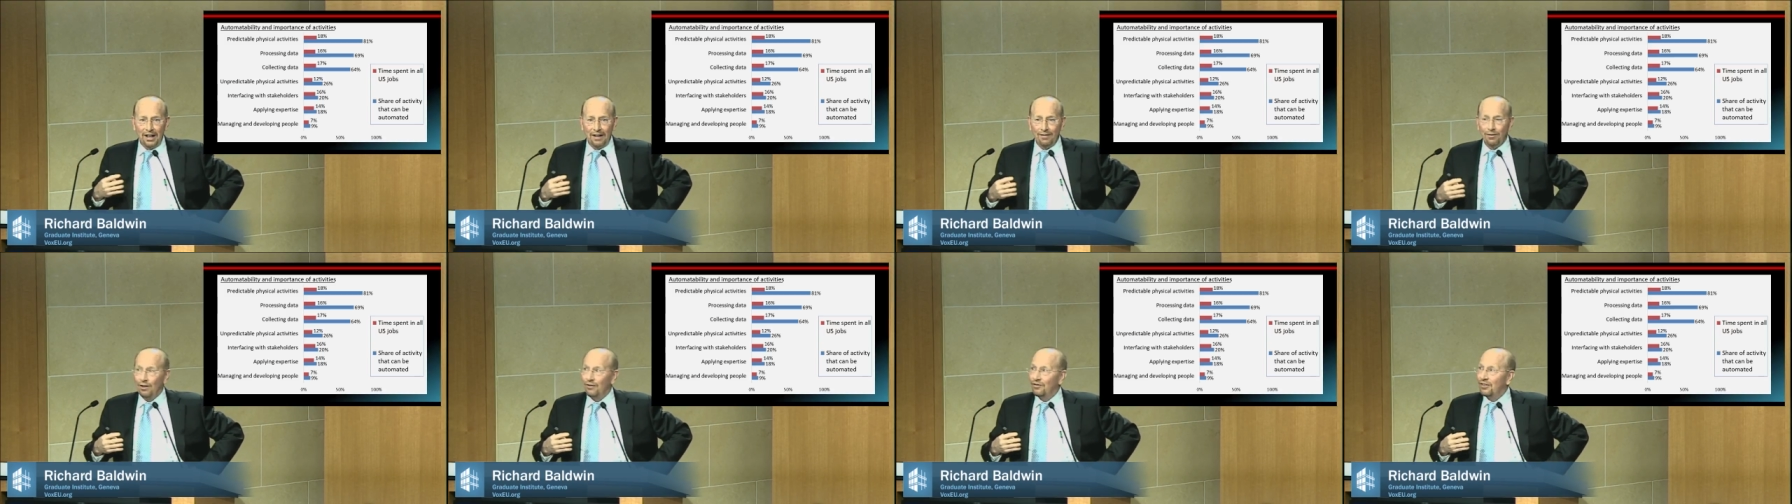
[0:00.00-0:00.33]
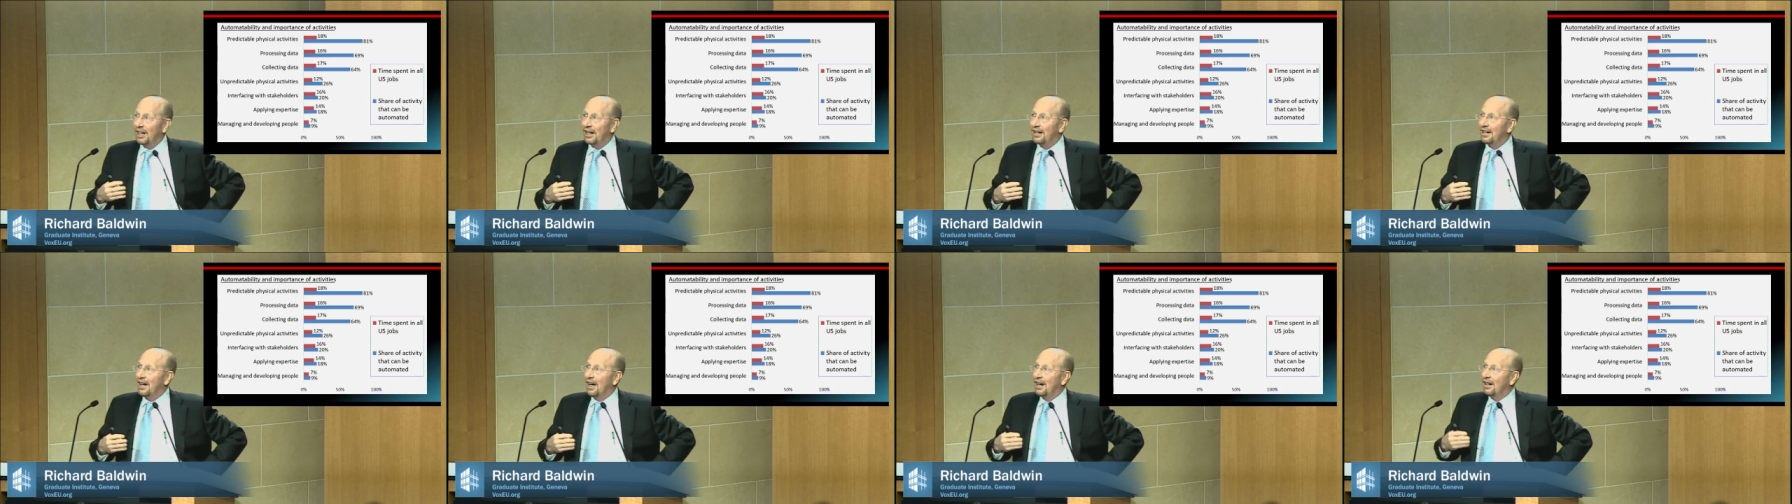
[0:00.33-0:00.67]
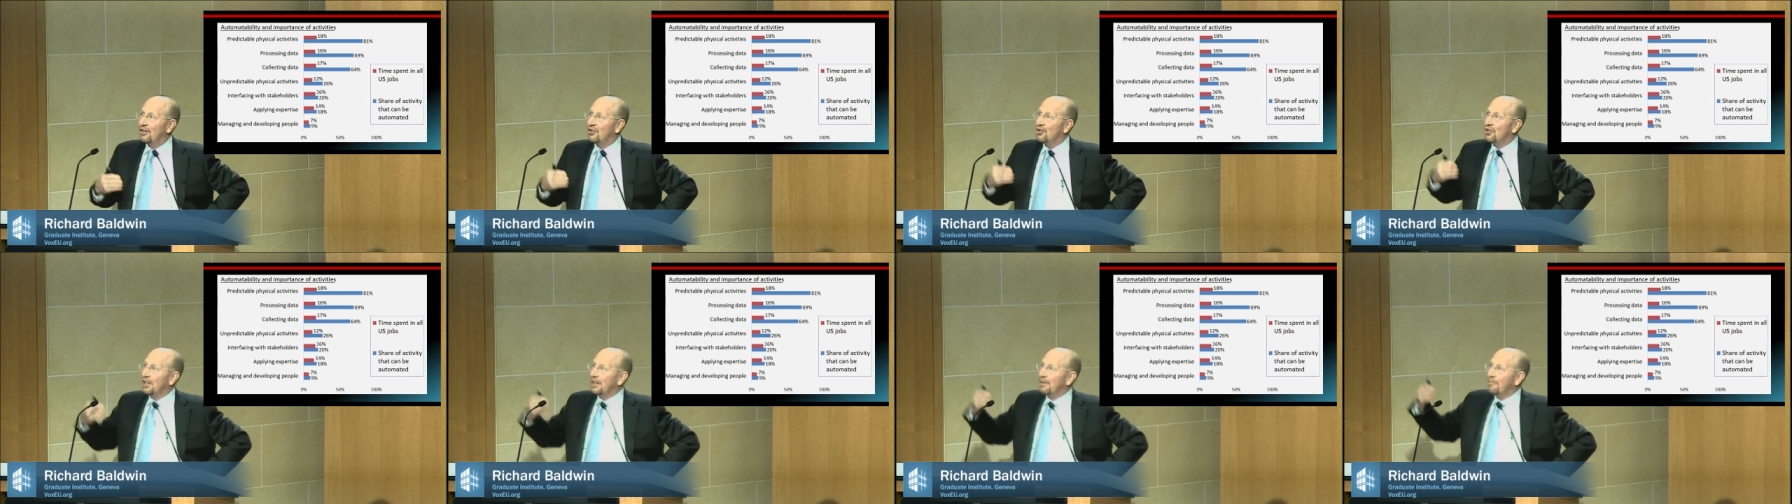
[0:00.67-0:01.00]
level of
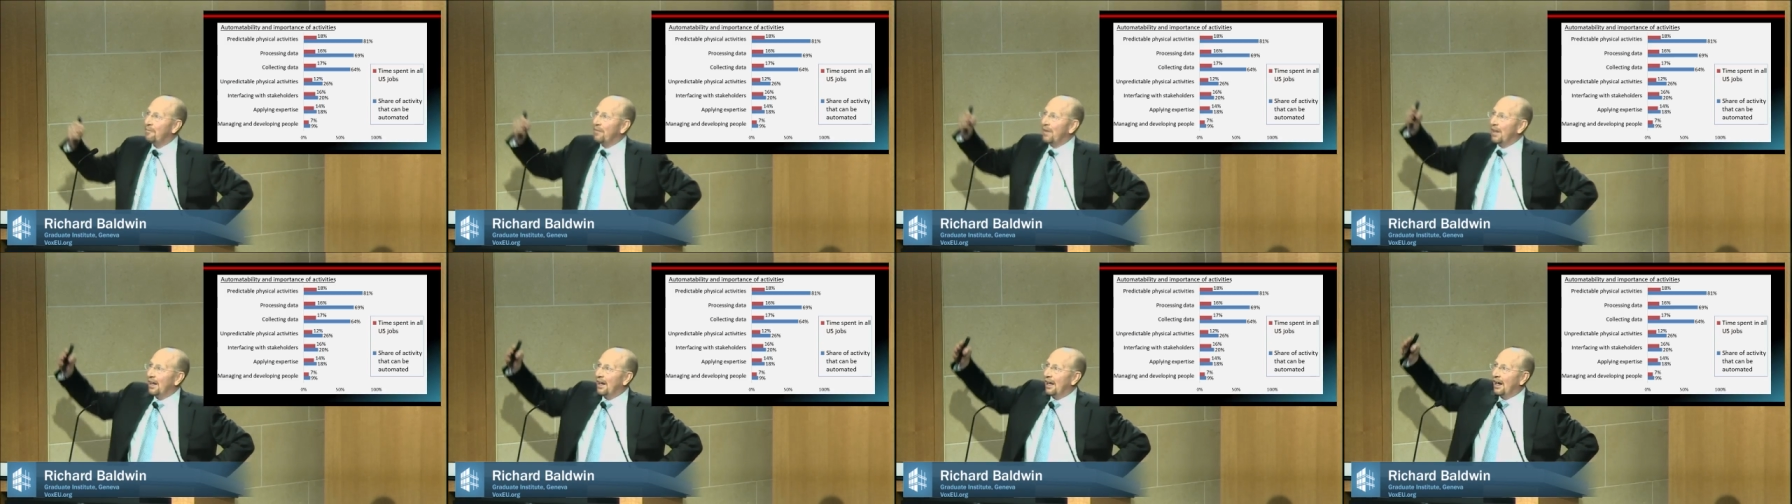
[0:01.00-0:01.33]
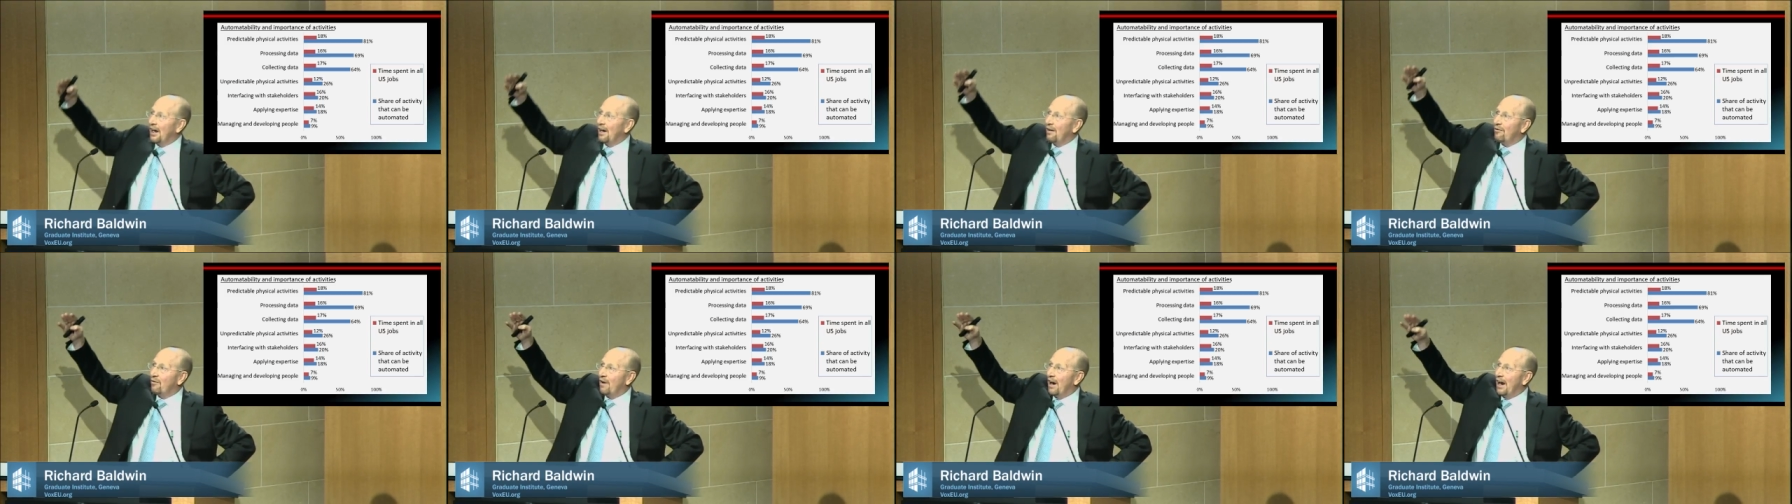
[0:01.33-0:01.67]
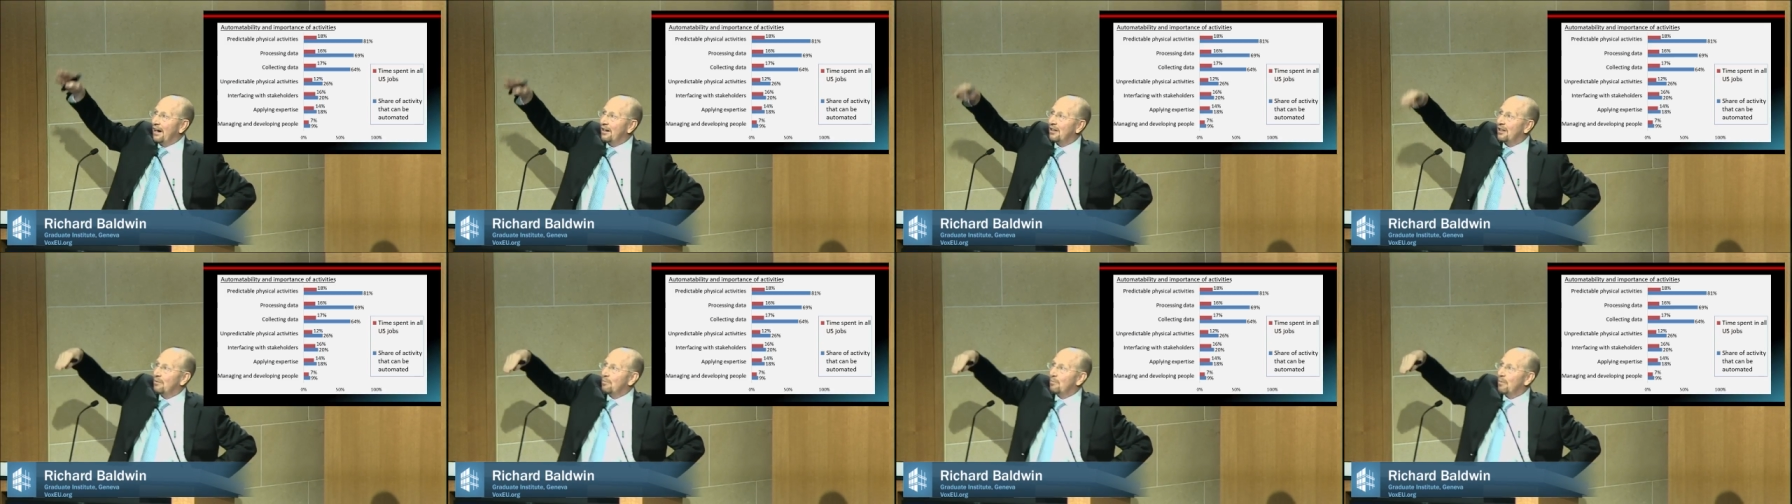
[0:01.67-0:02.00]
technology. And I've
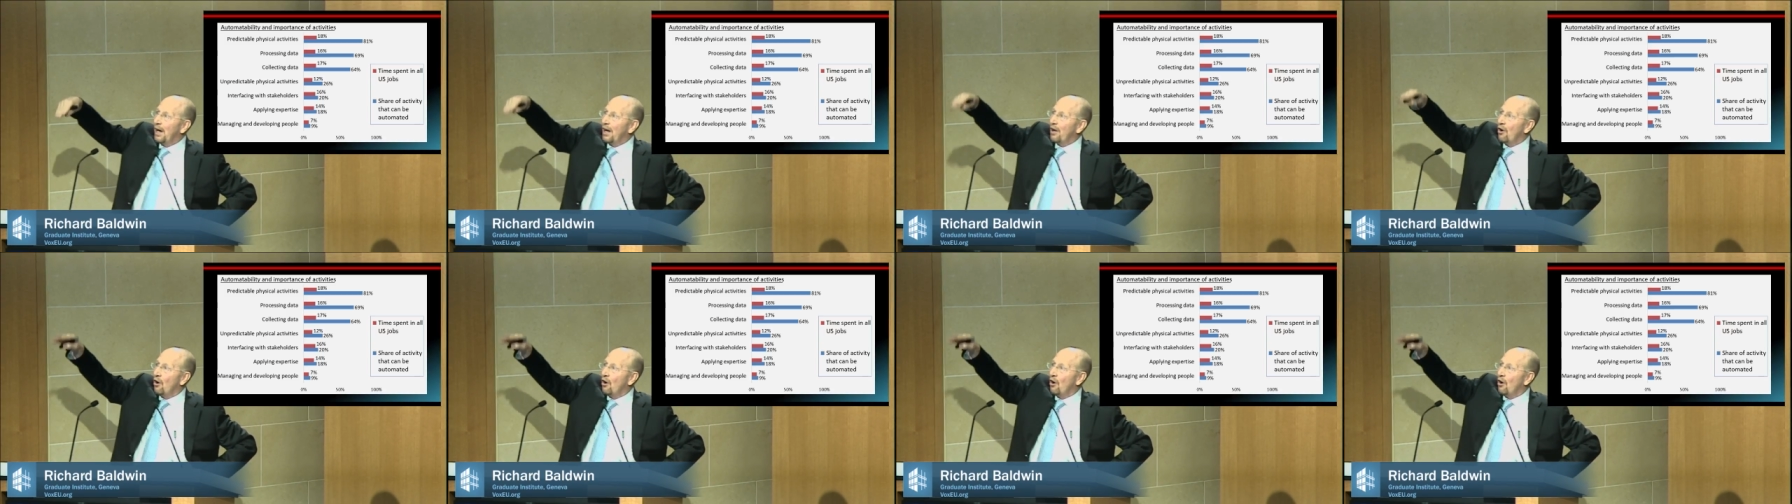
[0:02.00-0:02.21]
ranked them by